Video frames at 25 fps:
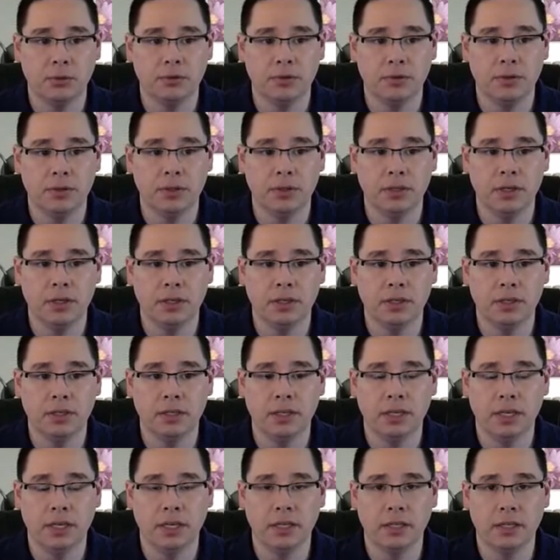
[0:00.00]
if you're under
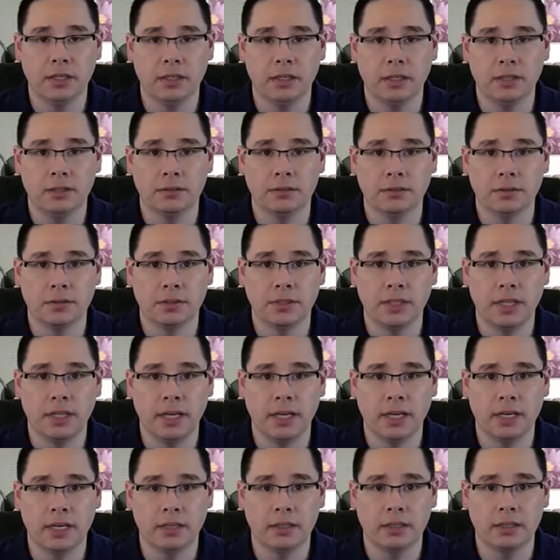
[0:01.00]
the gun in your first
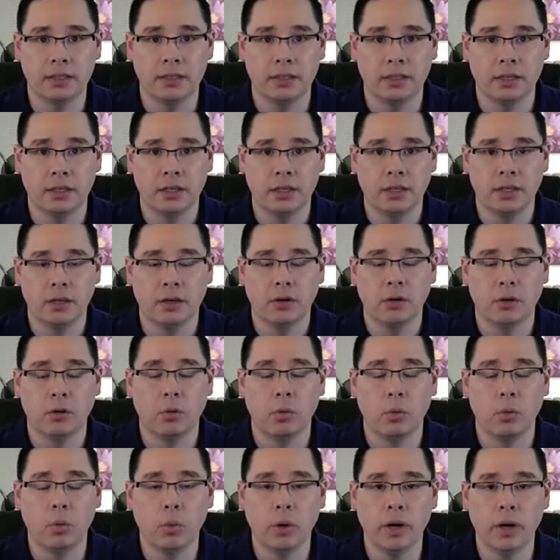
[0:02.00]
act,
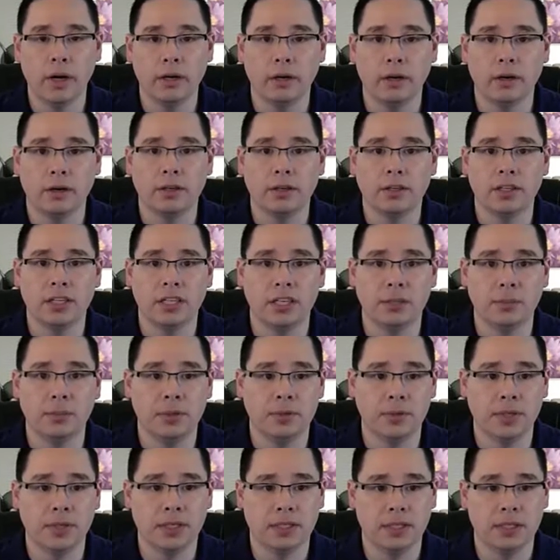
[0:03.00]
what are you going to be
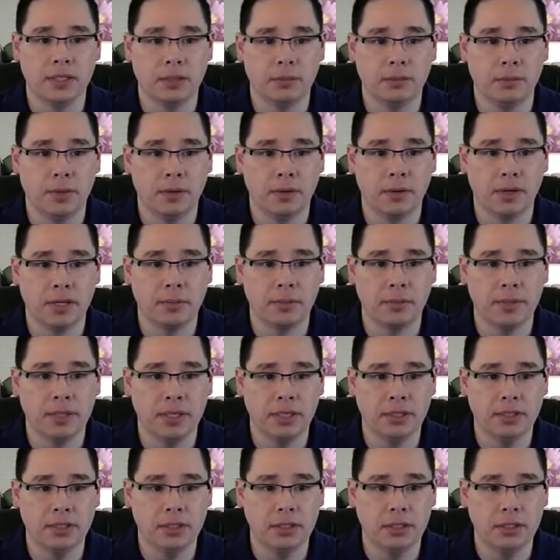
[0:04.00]
raising? My
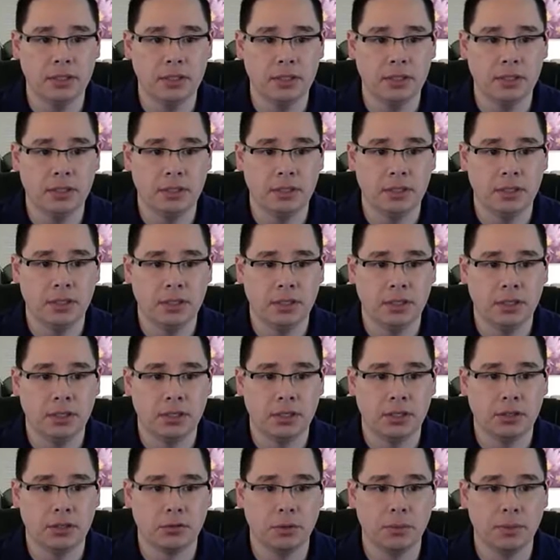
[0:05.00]
recommendation,
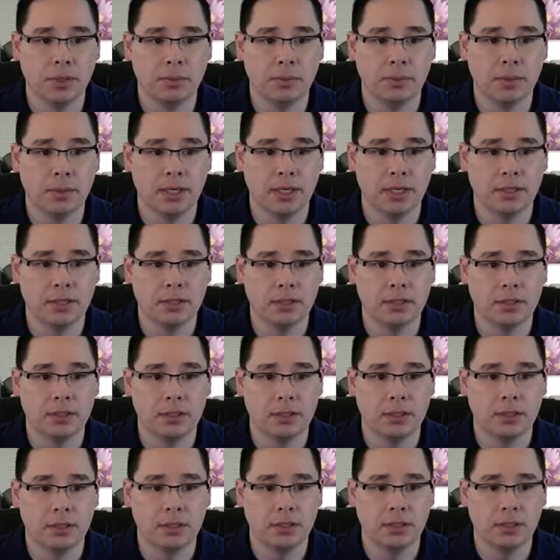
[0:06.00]
3 big blinds,
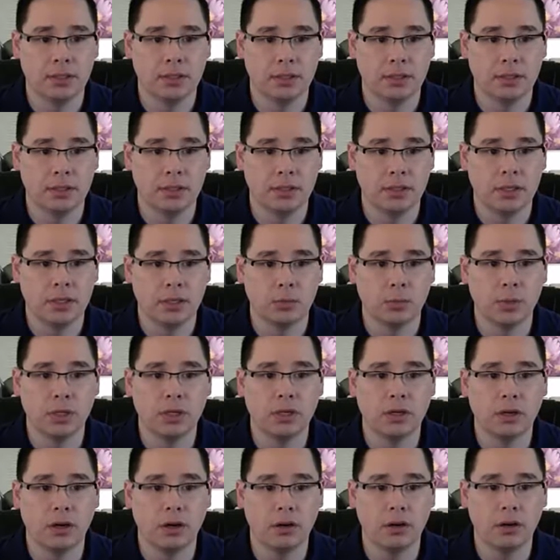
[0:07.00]

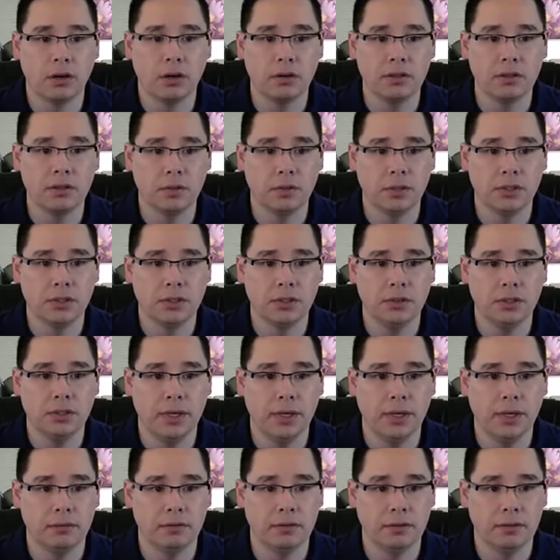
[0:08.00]
regardless of what you
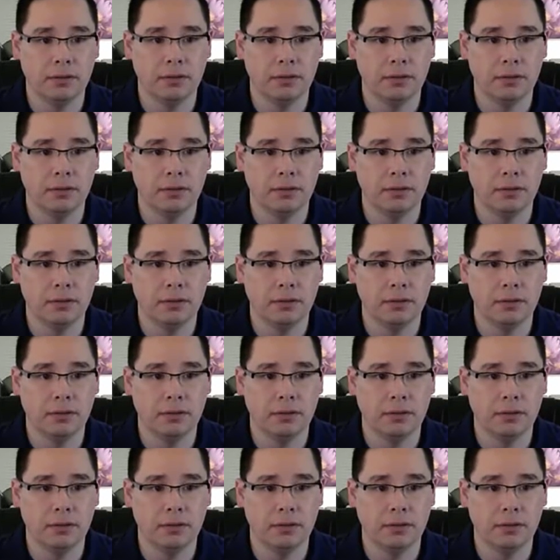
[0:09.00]
have.